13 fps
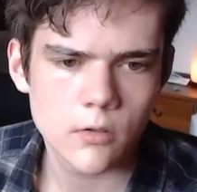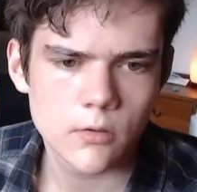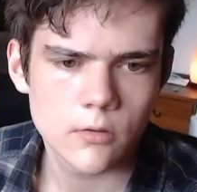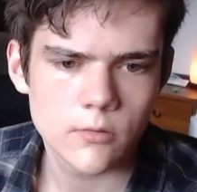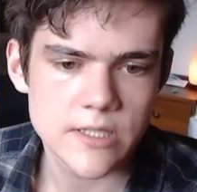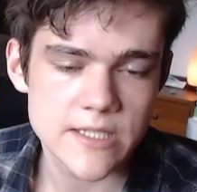
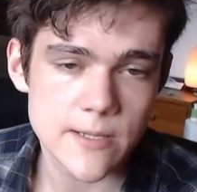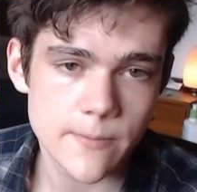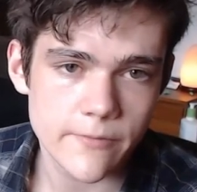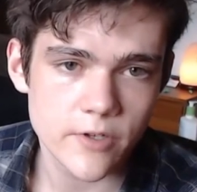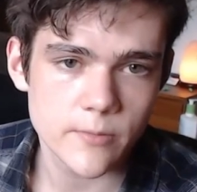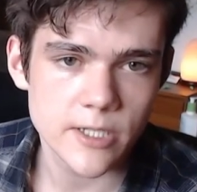What's up,
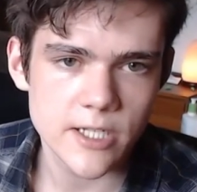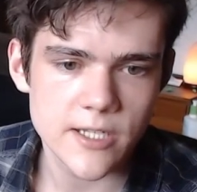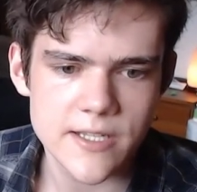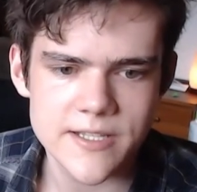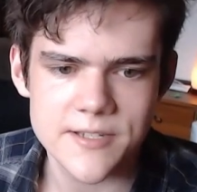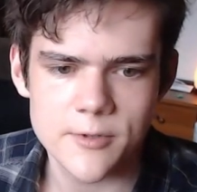everybody?
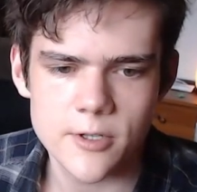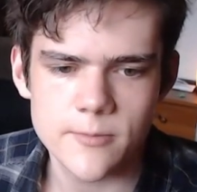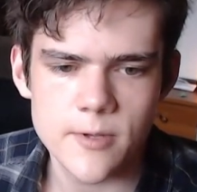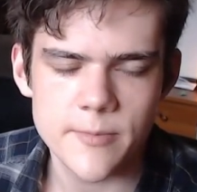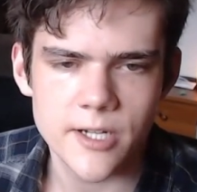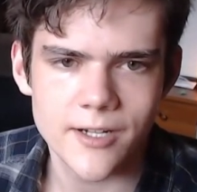It's your boy
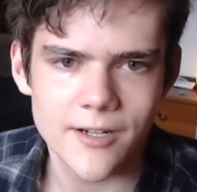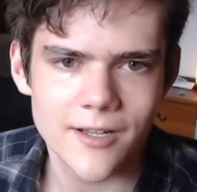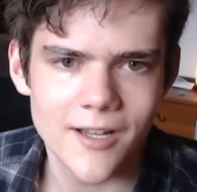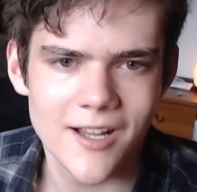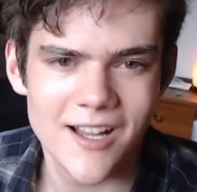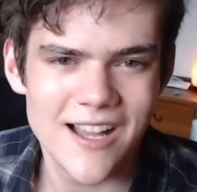Meme here.
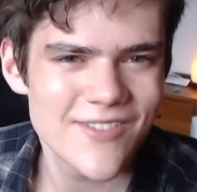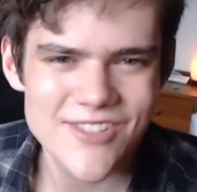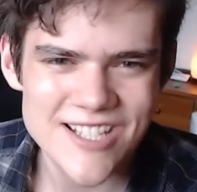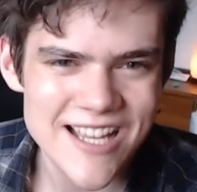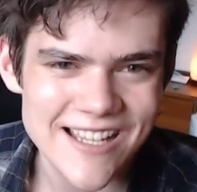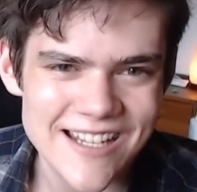I'm
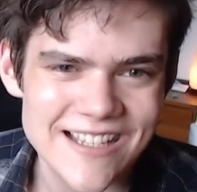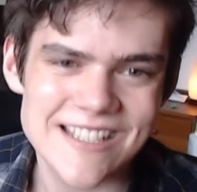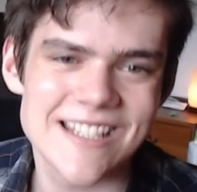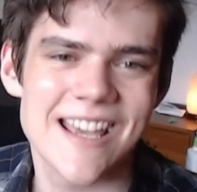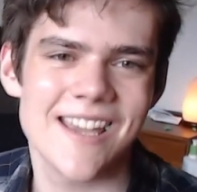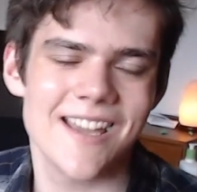just hanging out
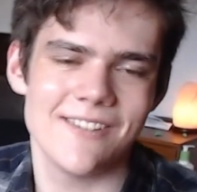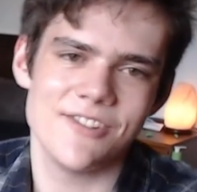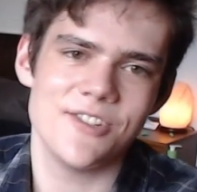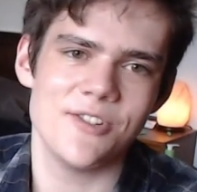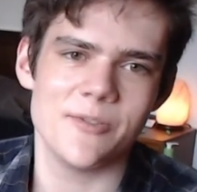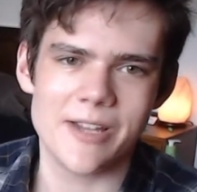today. I'm
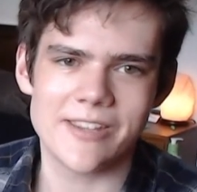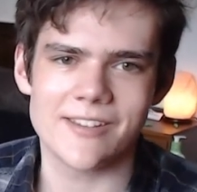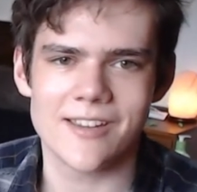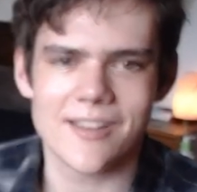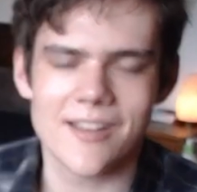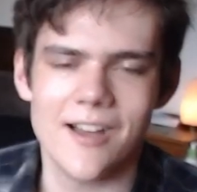just doing my
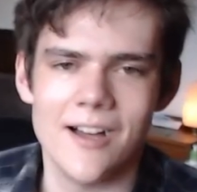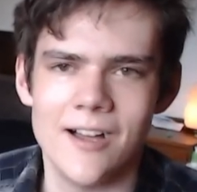thing.